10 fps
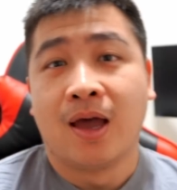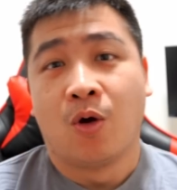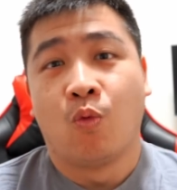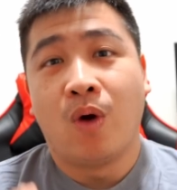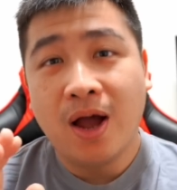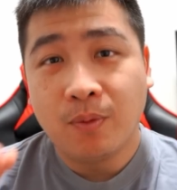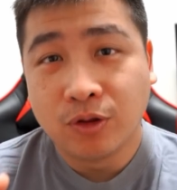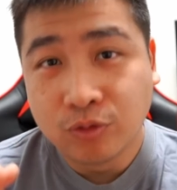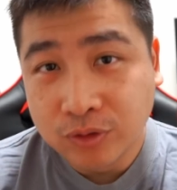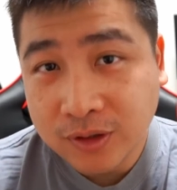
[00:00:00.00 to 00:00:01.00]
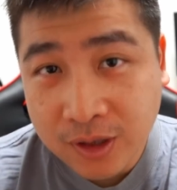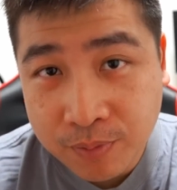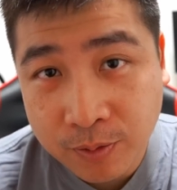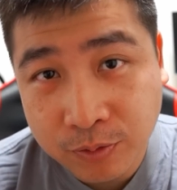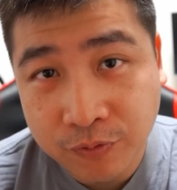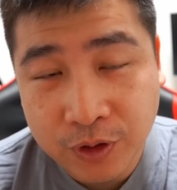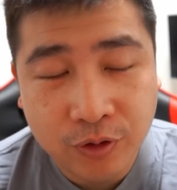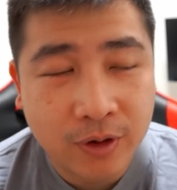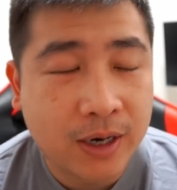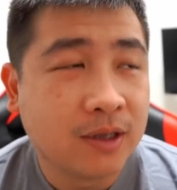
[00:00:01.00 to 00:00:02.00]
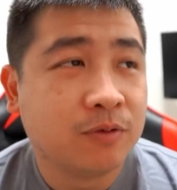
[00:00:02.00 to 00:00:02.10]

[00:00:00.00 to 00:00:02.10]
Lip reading: Why I want to do this impromptu video, right,